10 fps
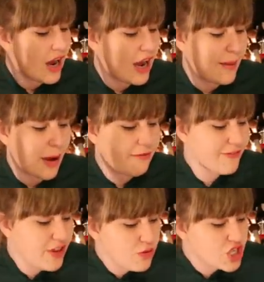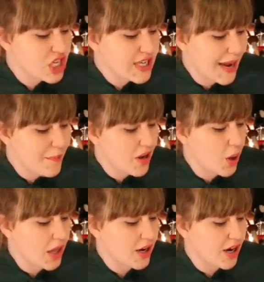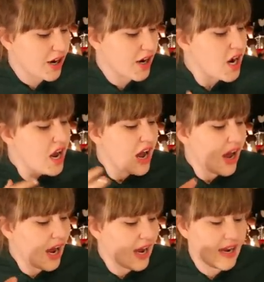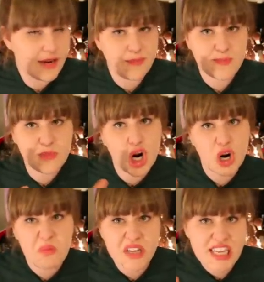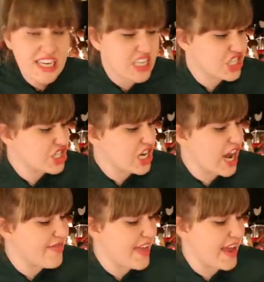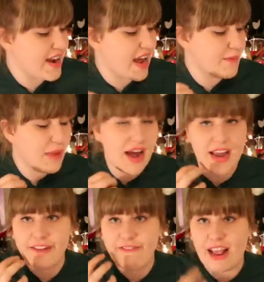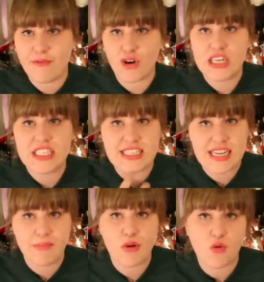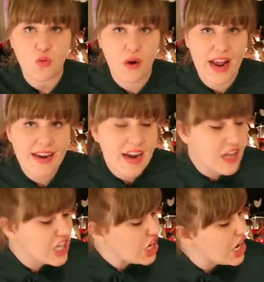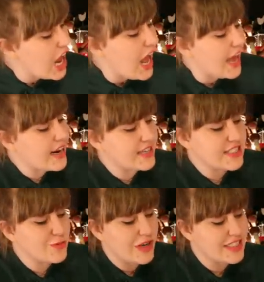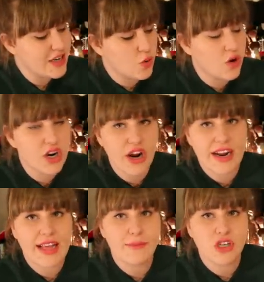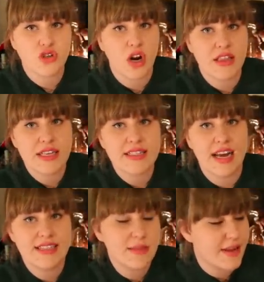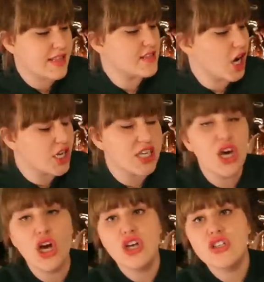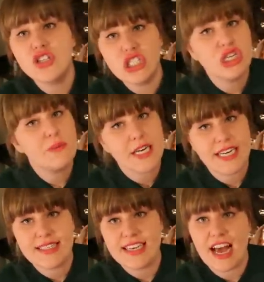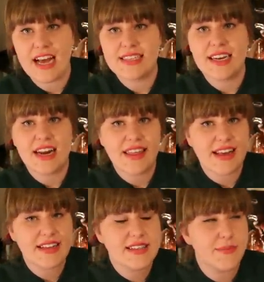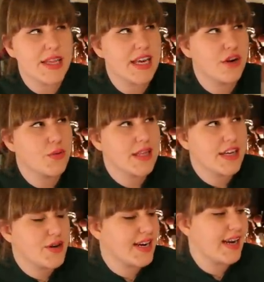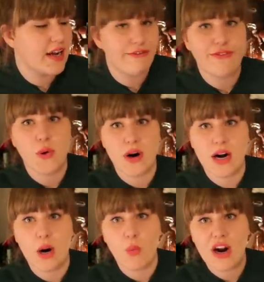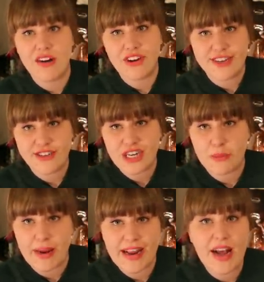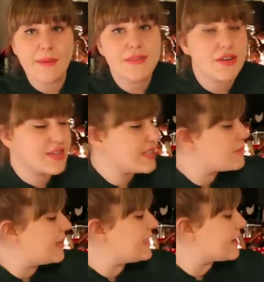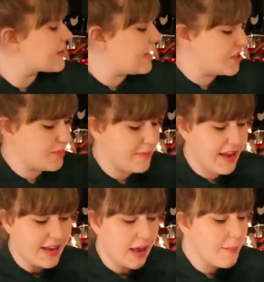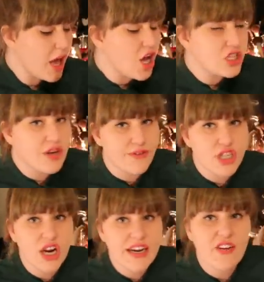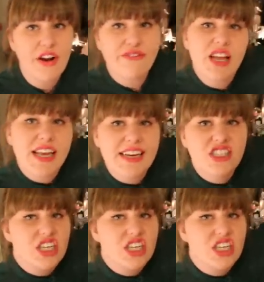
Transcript: um, a fuchsia type color, uh, purplish, and then my favorite deep red color. And I just went in order and kept on drawing these lines to make this heart super easy, guys. And I think it's something really creative for wherever you do your makeup. So this is my desk that I do my makeup. So if it's on here, I feel like it